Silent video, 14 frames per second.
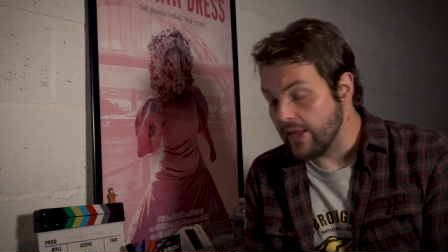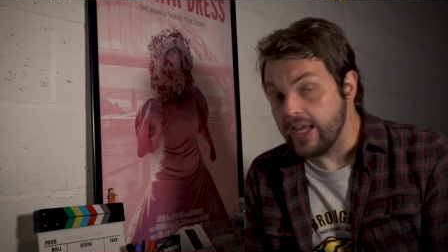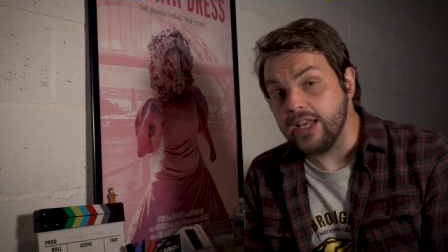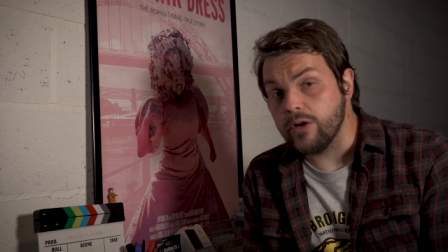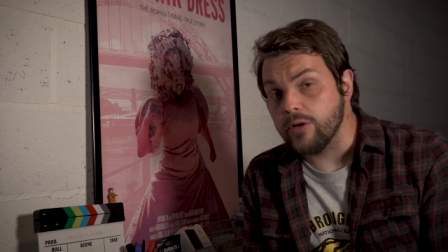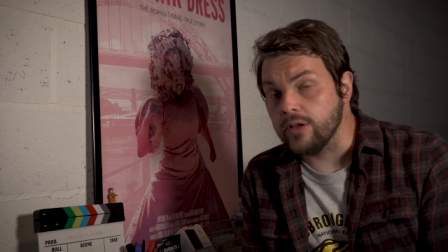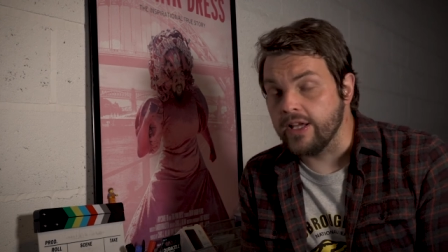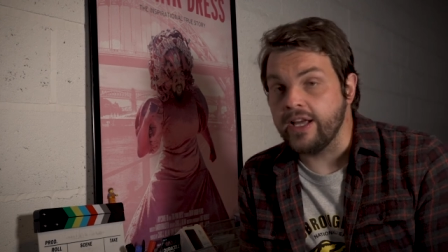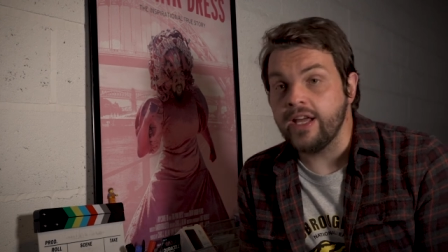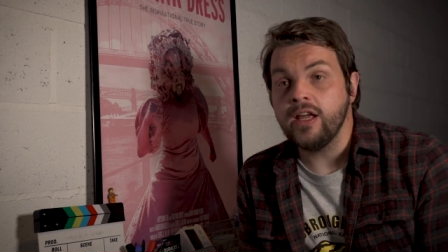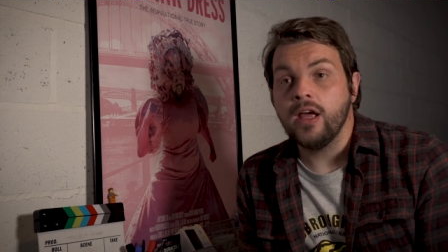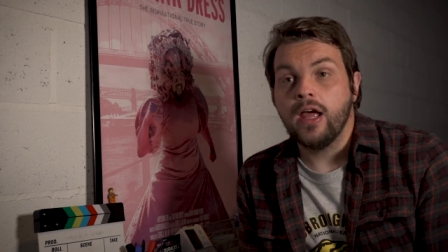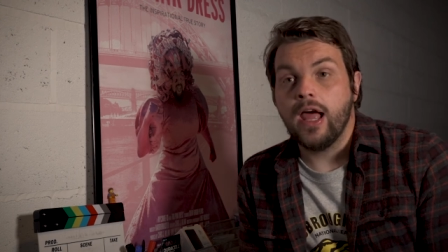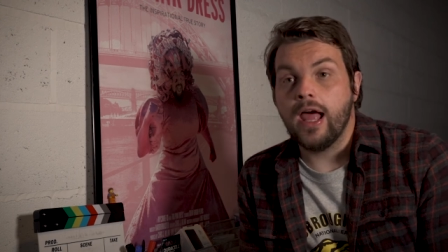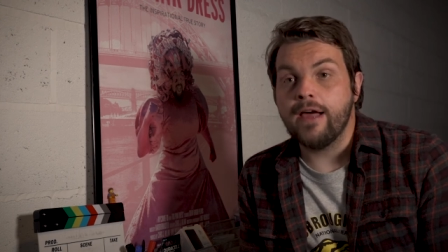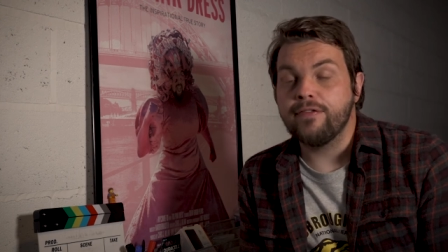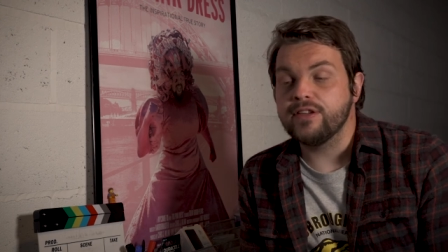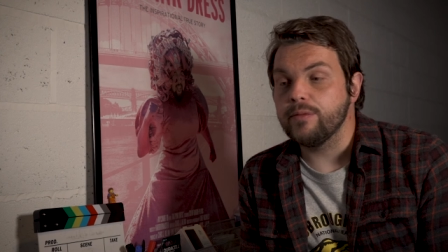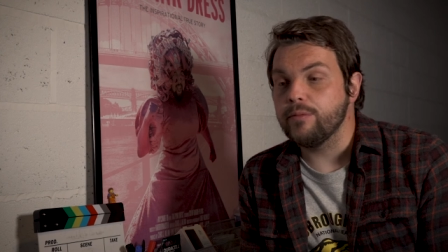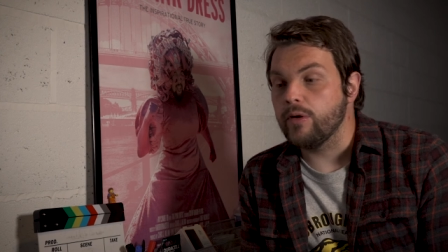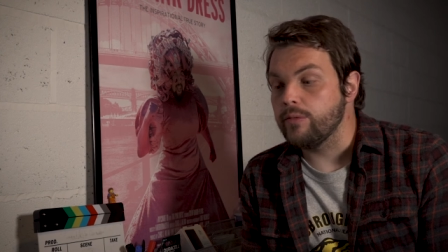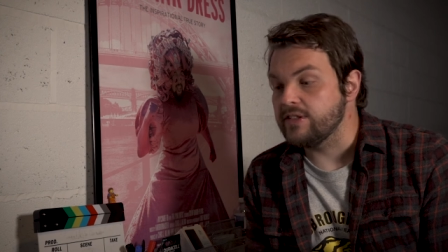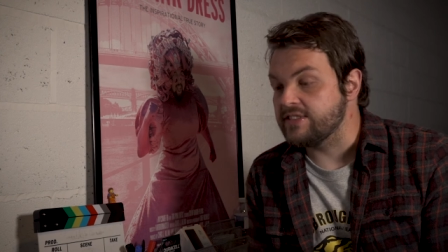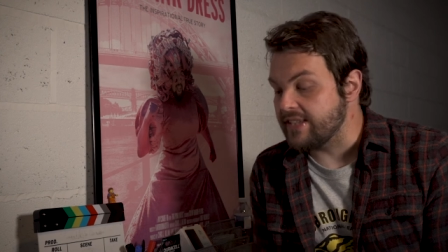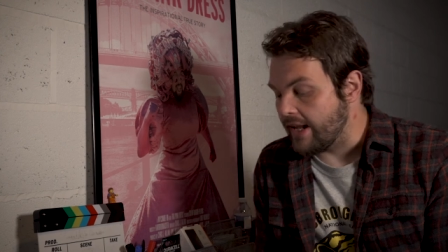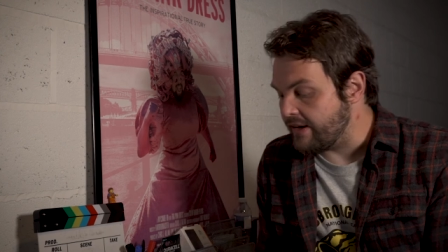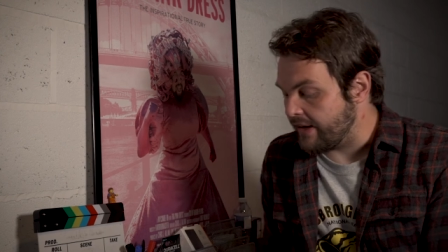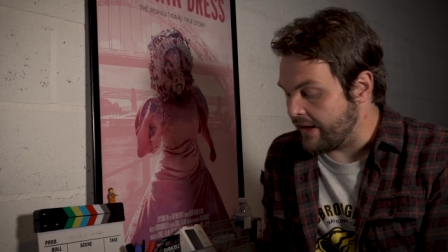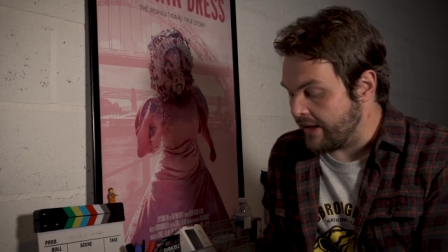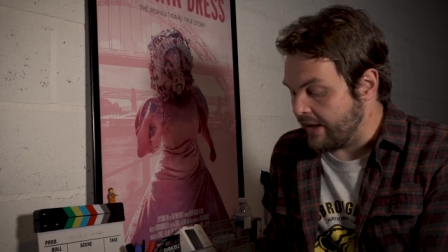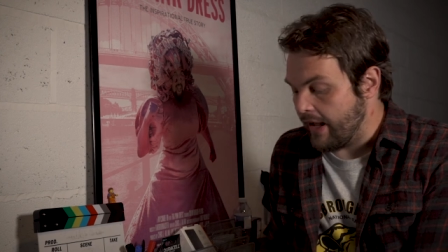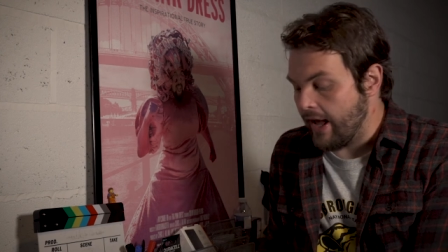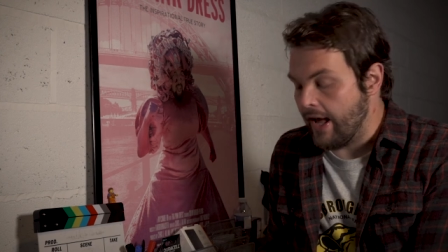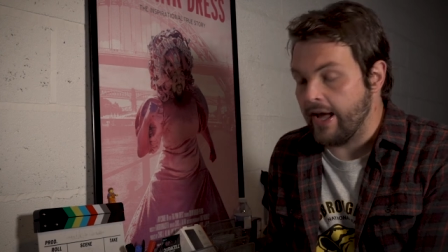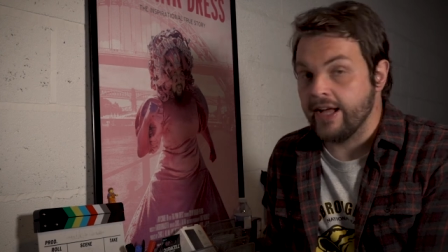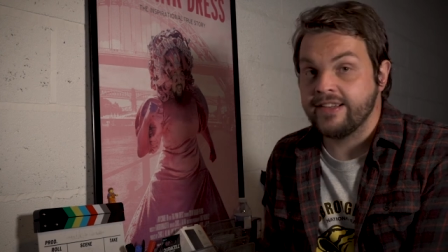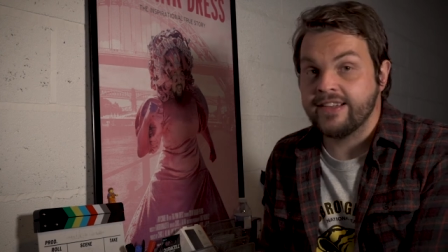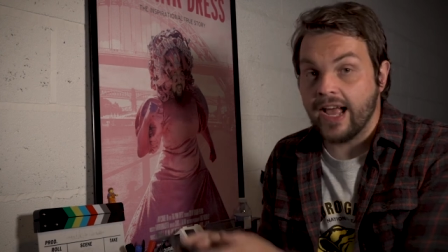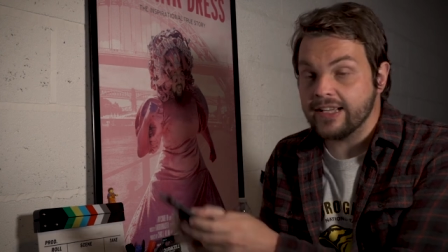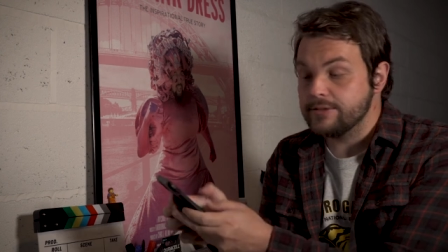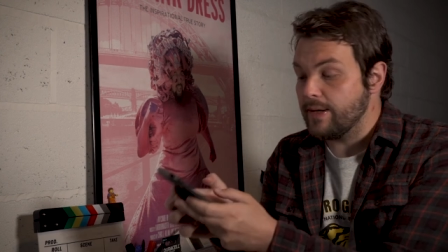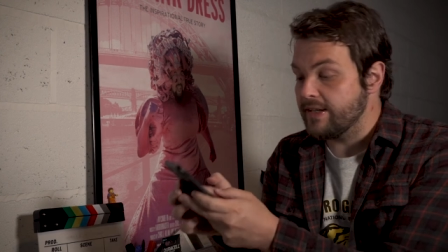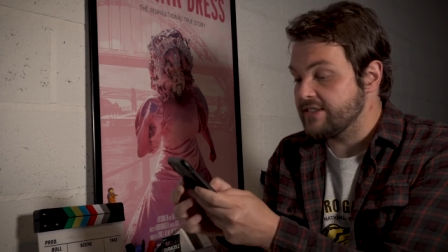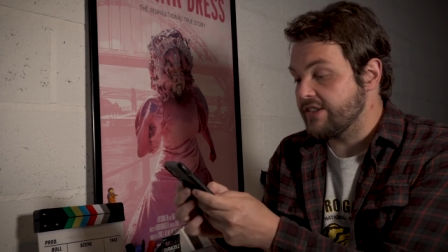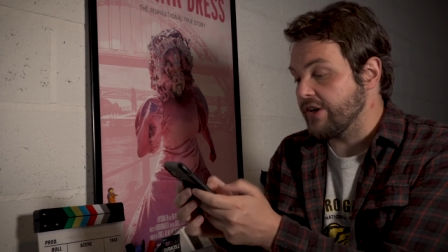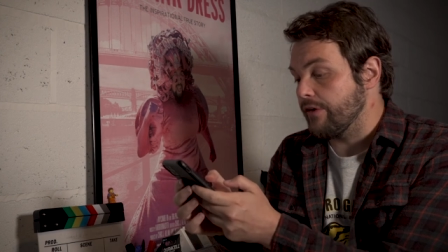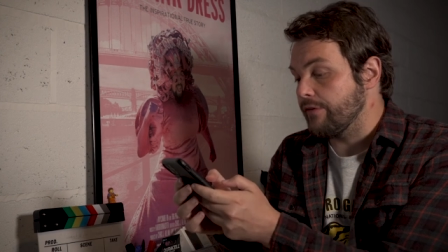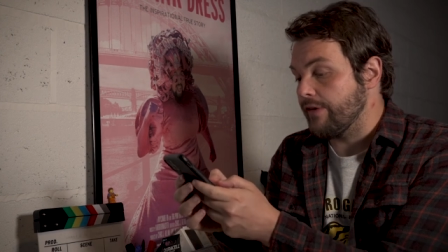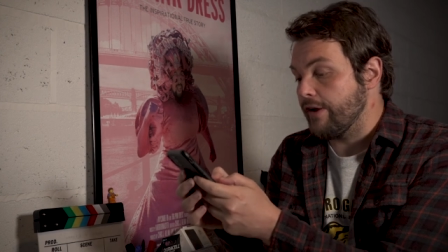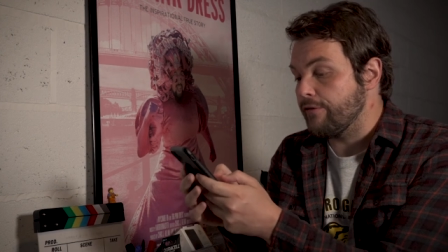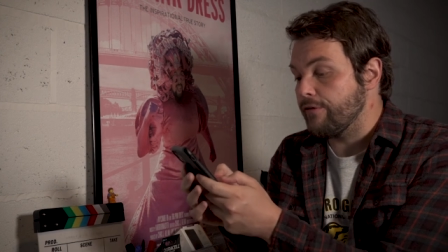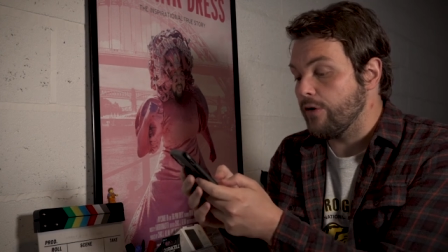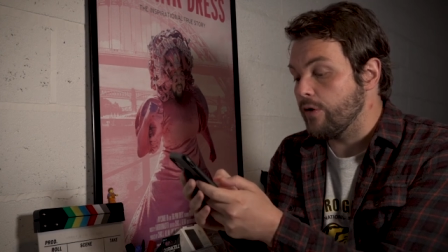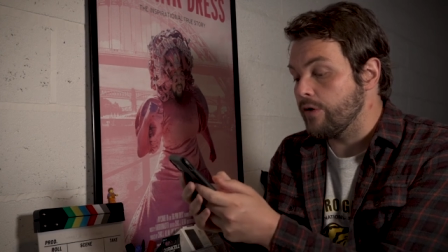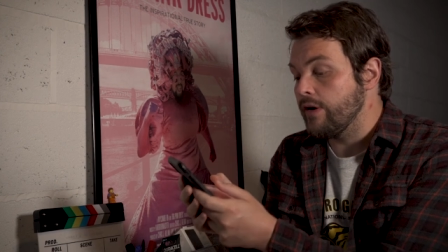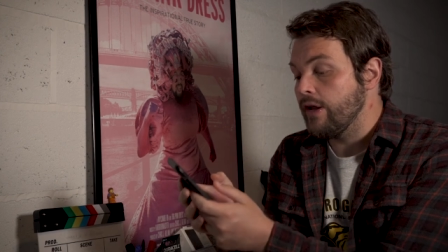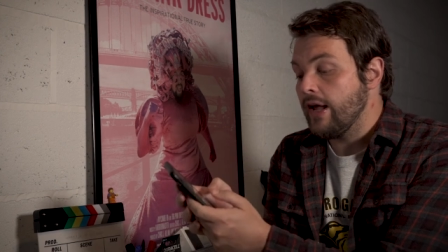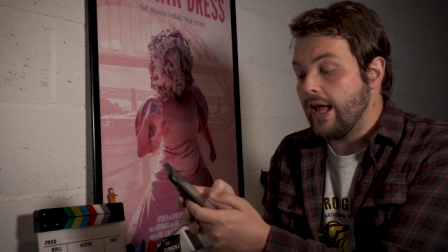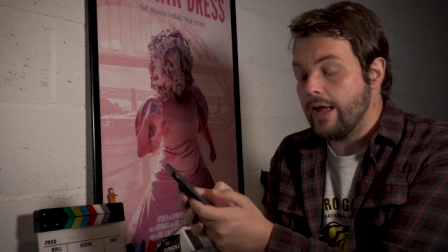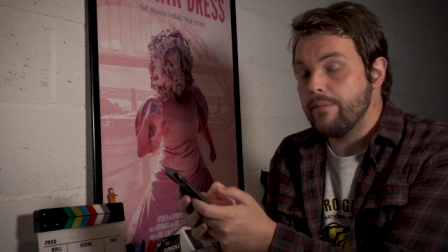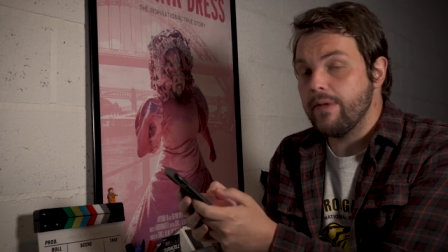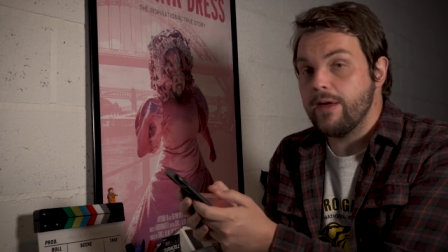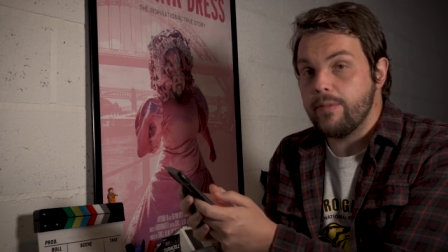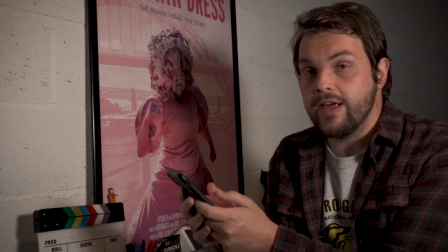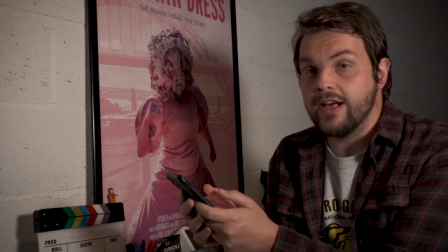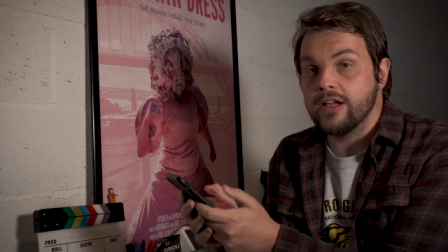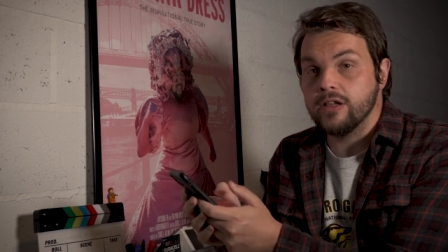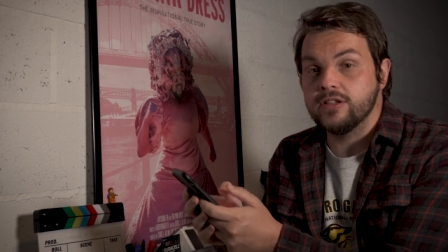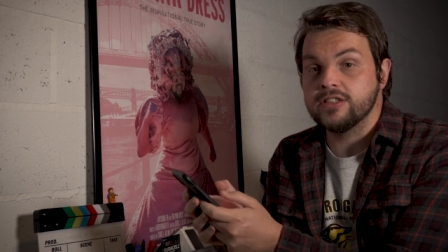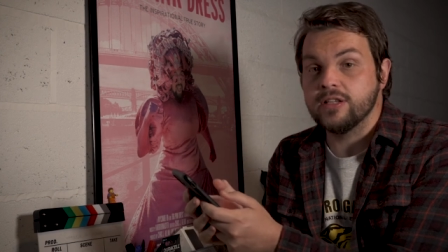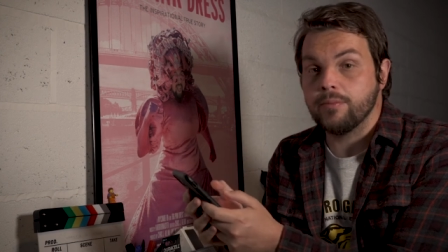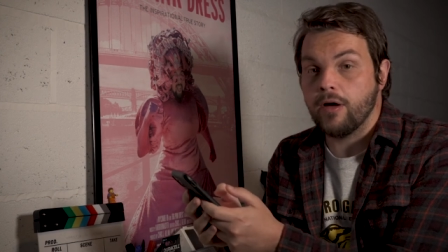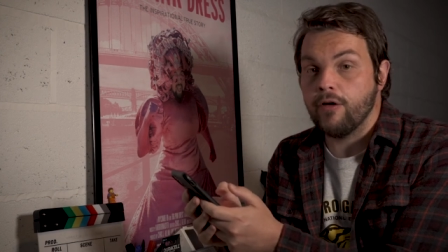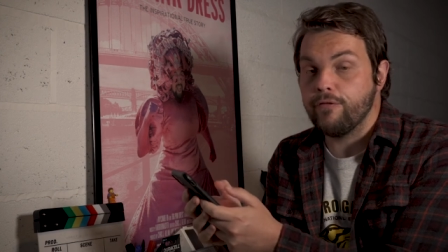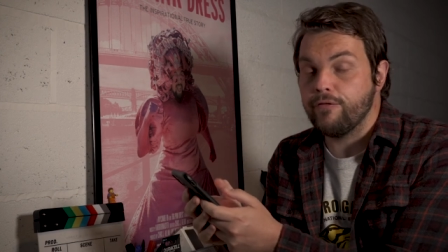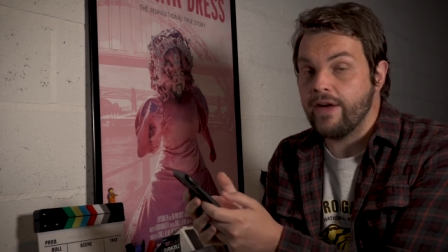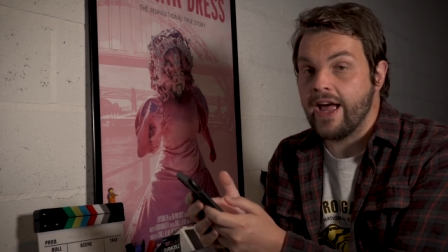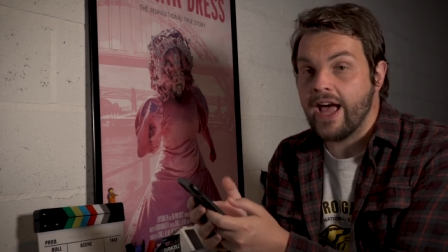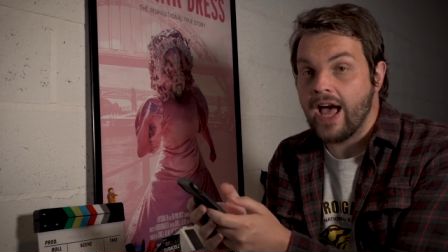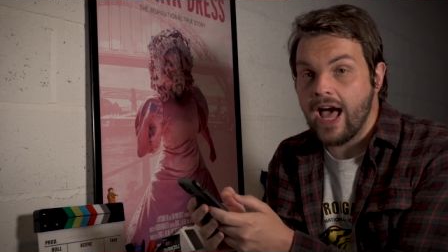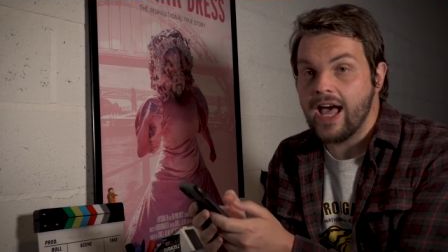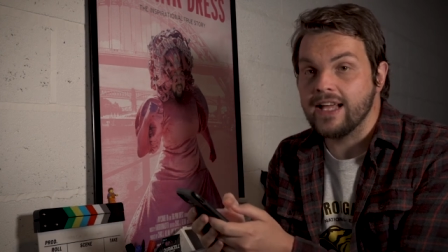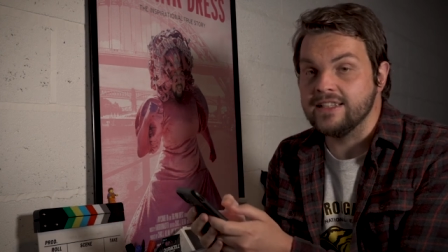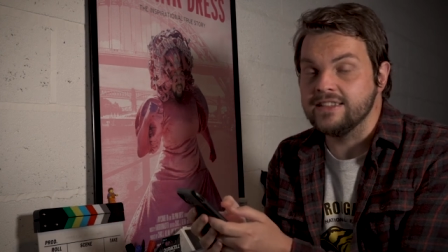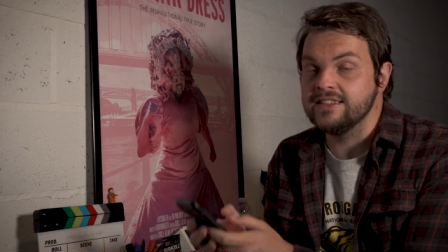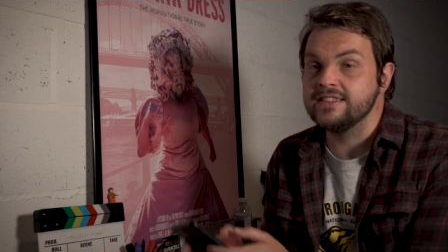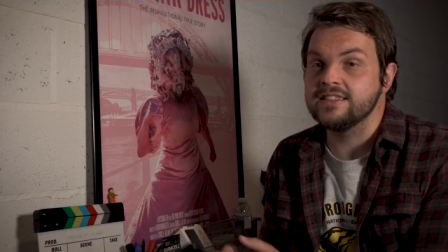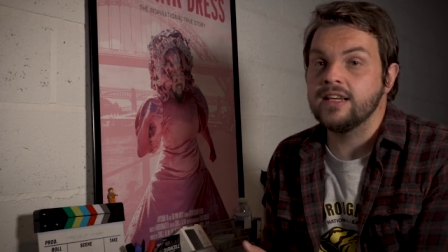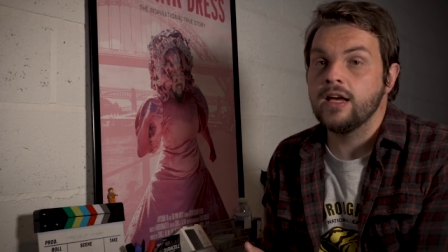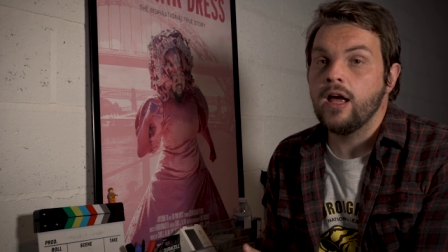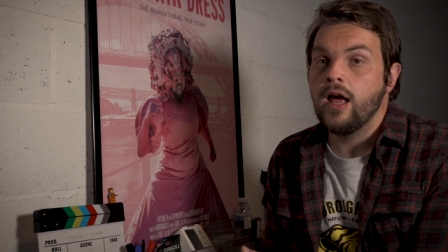Equally, if someone was sending a text message on their phone, it may be a close-up of their hands,